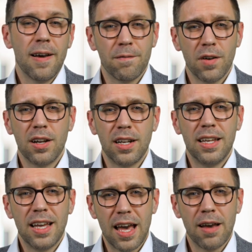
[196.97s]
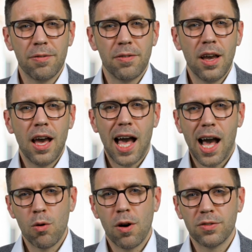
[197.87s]
And finally, F,
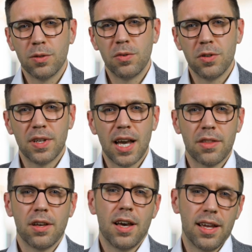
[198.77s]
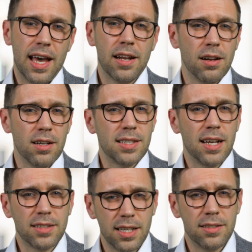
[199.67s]
how often will you gather and analyze
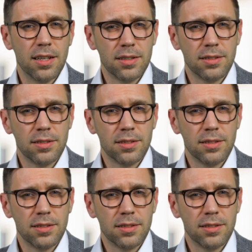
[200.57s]
that data?